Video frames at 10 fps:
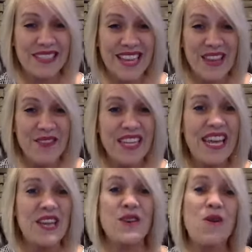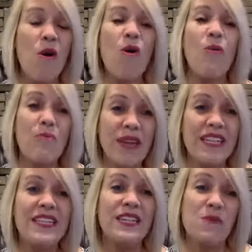David and Nicole
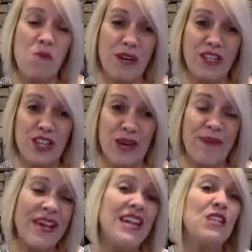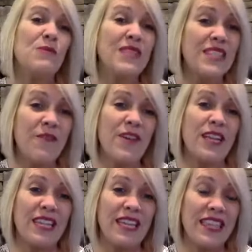Binion worship,
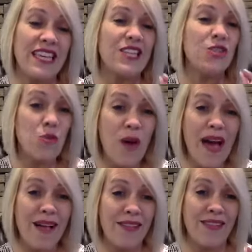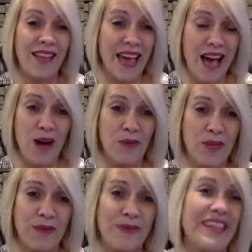specifically the Dwell album.